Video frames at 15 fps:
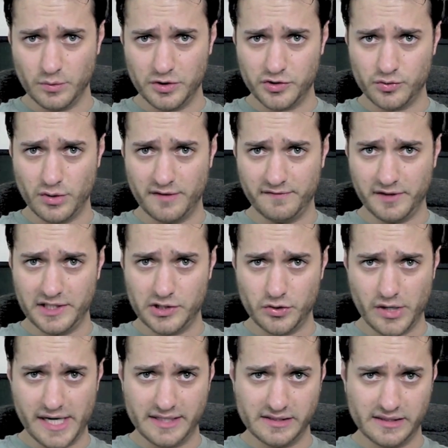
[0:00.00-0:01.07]
which roughly
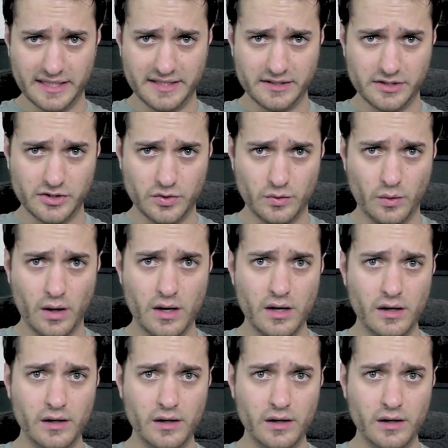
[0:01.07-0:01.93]
translates to